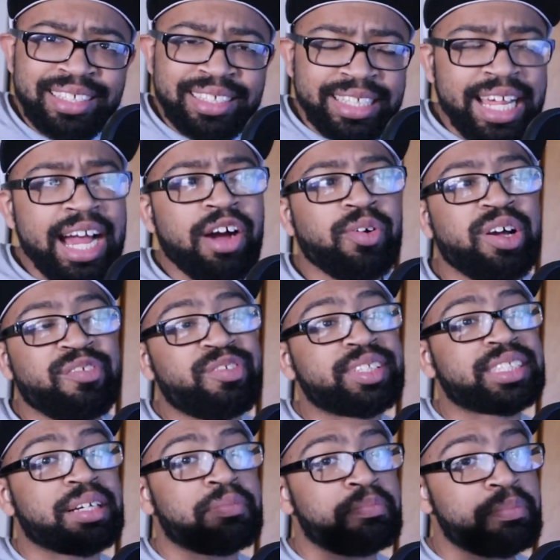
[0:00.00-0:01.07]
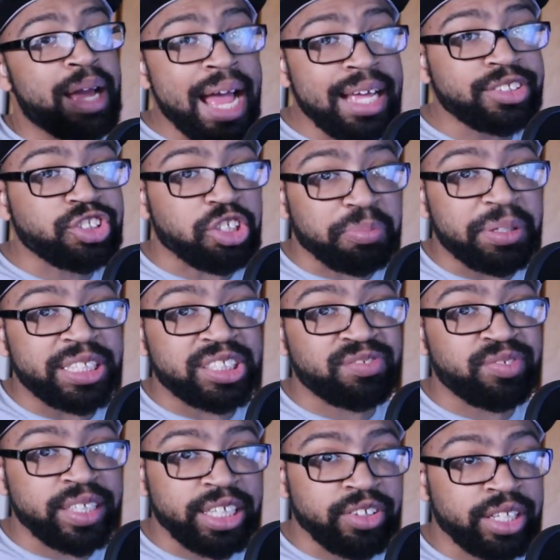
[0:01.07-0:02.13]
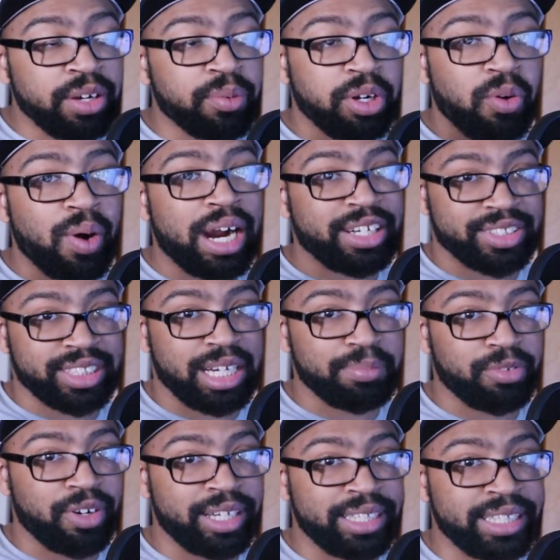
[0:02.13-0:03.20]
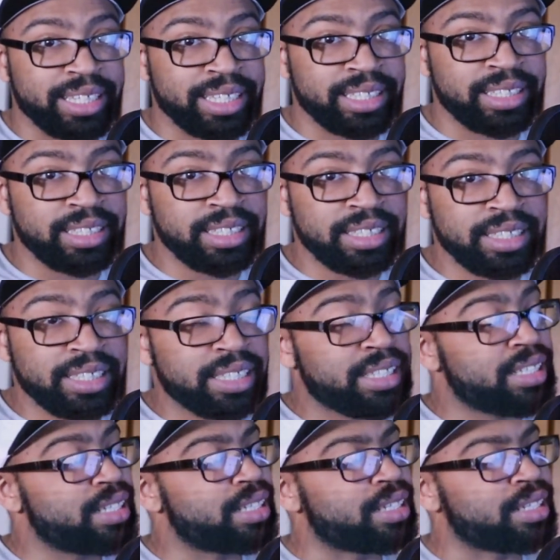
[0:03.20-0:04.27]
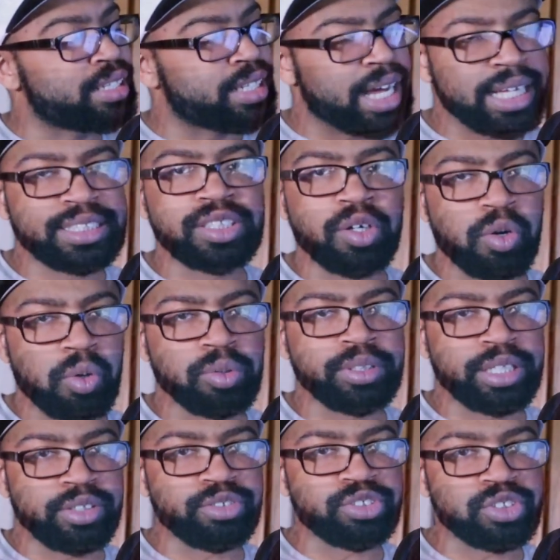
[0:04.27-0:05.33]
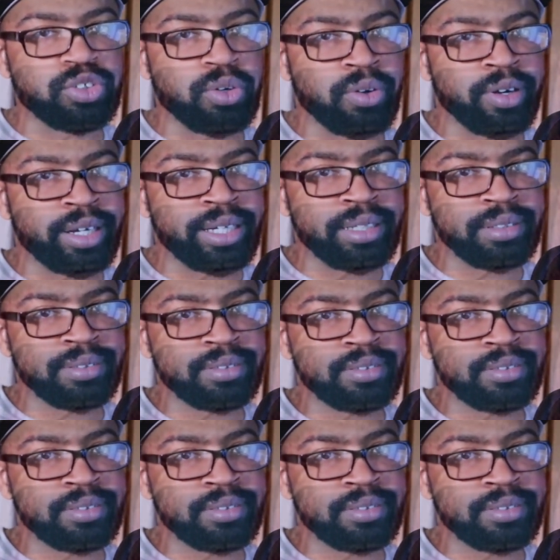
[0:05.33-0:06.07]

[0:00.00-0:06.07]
Now, if it's a masterpiece figure that requires an upgrade kit, that's a whole nother story.